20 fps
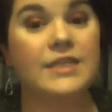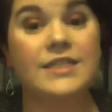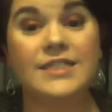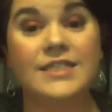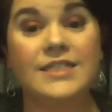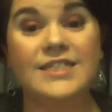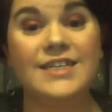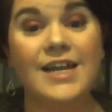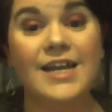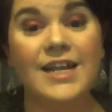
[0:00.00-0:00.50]

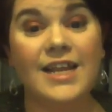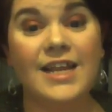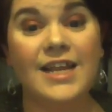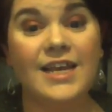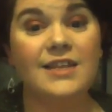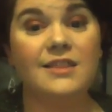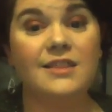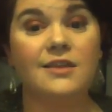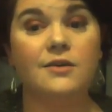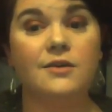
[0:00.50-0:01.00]
Still gotta
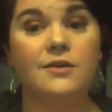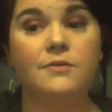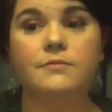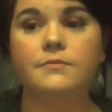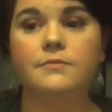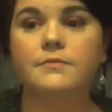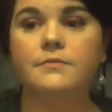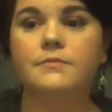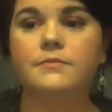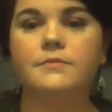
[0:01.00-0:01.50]
like it, though.
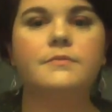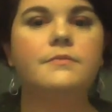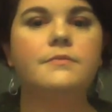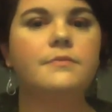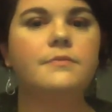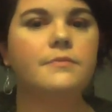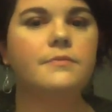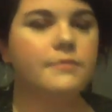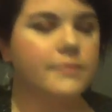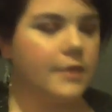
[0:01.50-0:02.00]

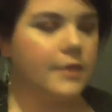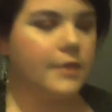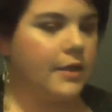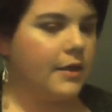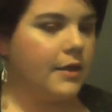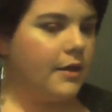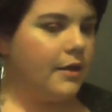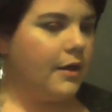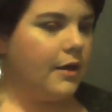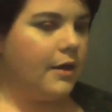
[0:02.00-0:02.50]

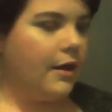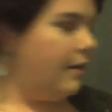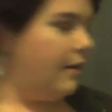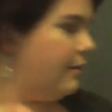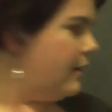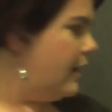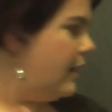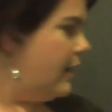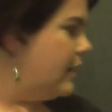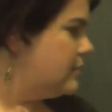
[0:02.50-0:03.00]

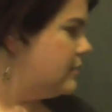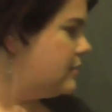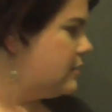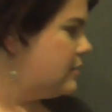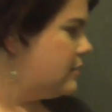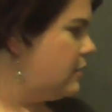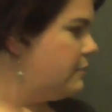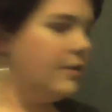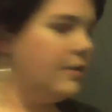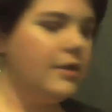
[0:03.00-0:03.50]
Alright,
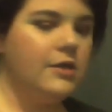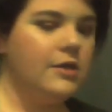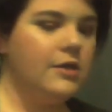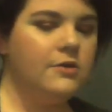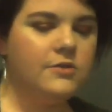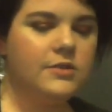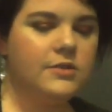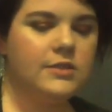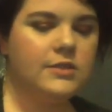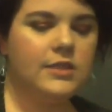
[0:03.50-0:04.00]
so I'm going to
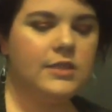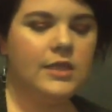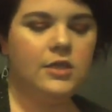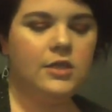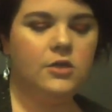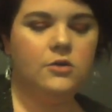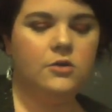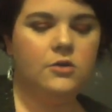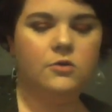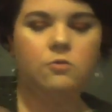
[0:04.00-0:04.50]
use the
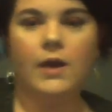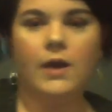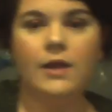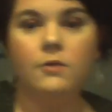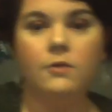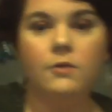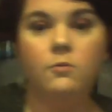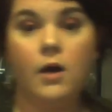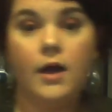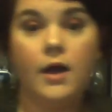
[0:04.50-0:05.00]
new
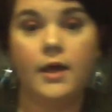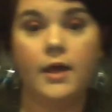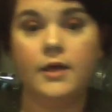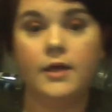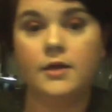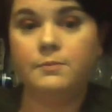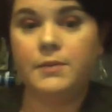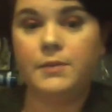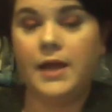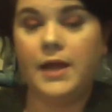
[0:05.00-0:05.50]
Wet n
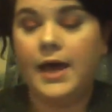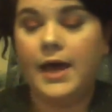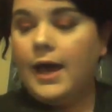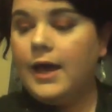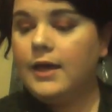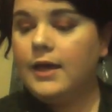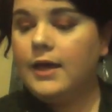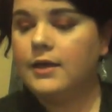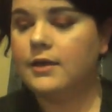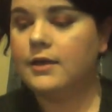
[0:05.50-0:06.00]
Wild
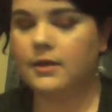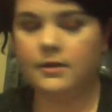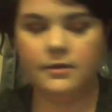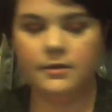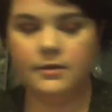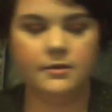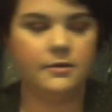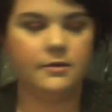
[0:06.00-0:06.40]
Black.